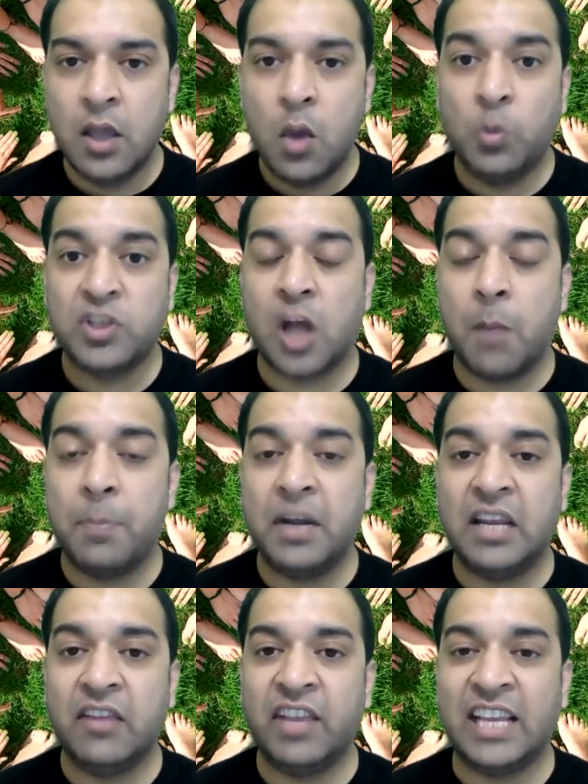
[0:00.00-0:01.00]
we start
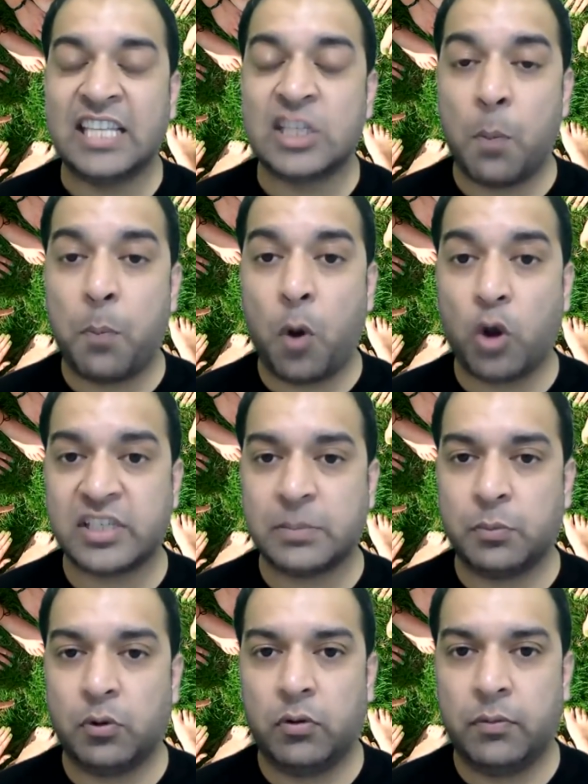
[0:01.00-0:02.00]
believing it's not
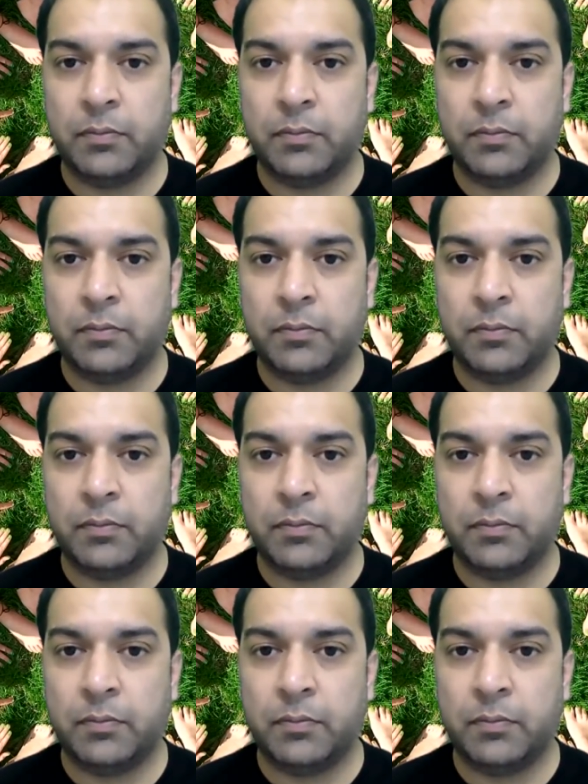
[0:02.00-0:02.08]
possible.